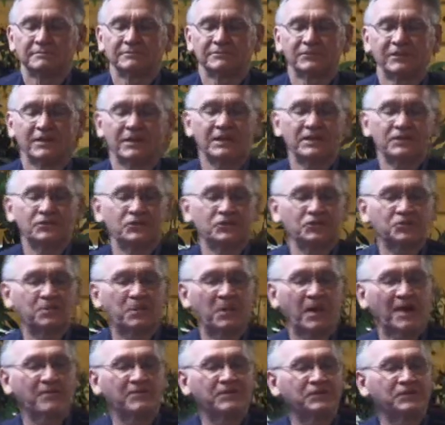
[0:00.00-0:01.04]
religious
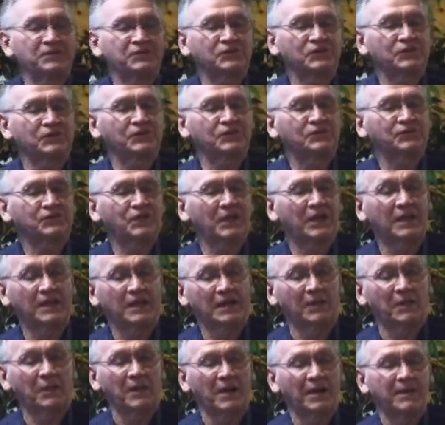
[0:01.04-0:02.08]
private schools
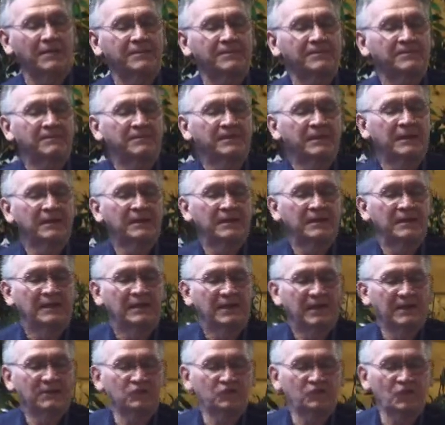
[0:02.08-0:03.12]
anywhere.
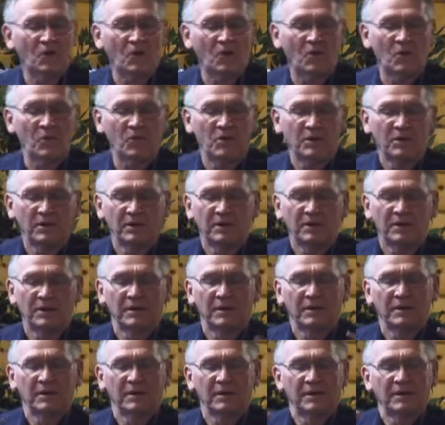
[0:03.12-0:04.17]
And so
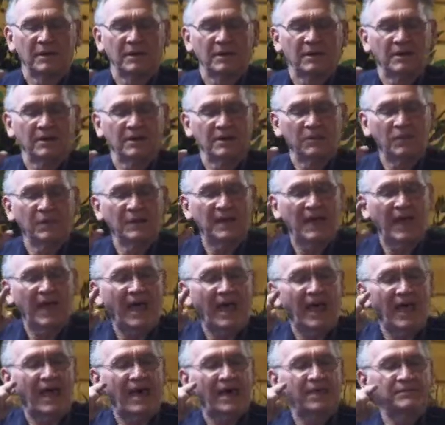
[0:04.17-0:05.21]
we
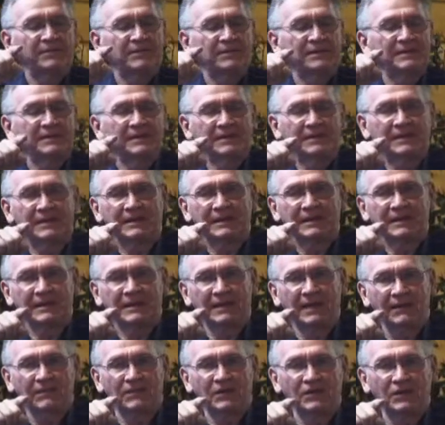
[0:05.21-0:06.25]
have
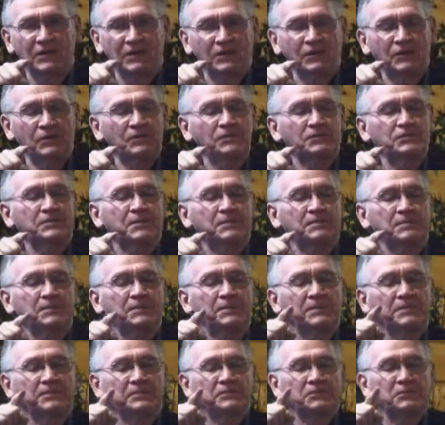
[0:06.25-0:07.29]
given you some
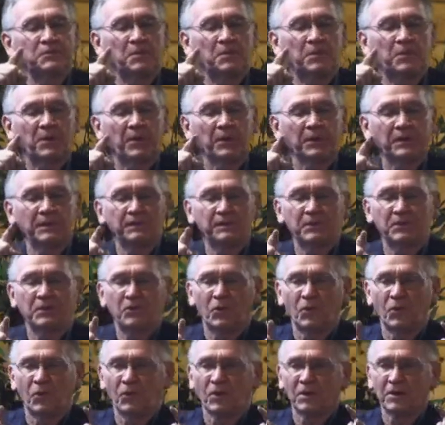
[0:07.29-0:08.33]
Supreme
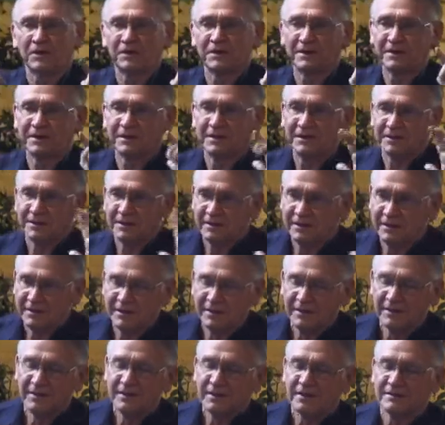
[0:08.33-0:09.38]
Court
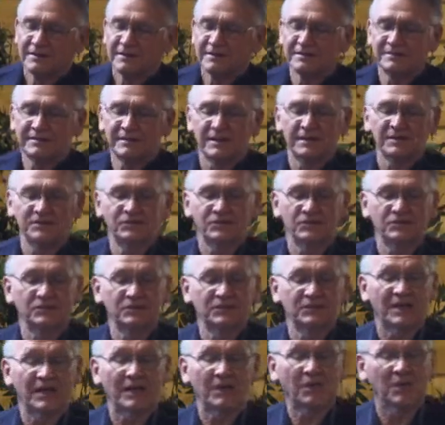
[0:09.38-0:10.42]

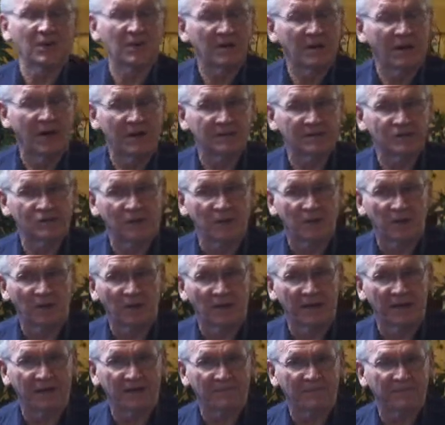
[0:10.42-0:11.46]
decisions that were not
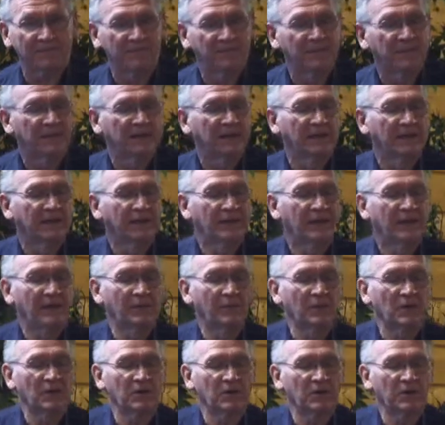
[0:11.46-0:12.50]
supreme.
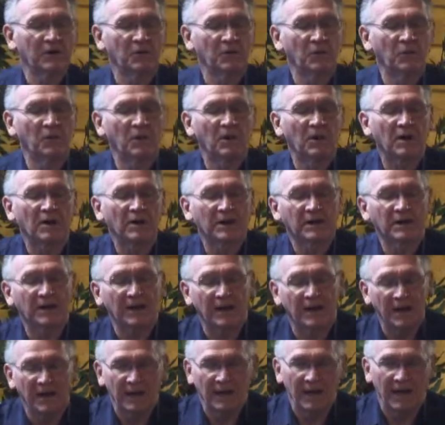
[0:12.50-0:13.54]
And we're going to work
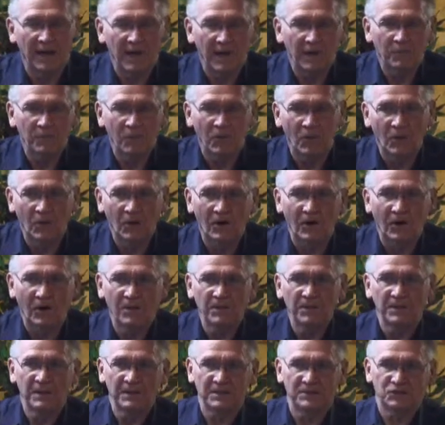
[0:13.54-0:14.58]
more
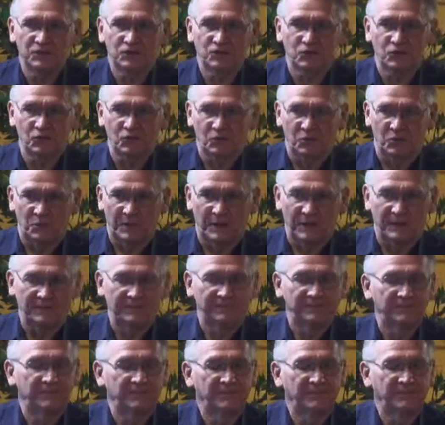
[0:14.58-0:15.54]
on this school one.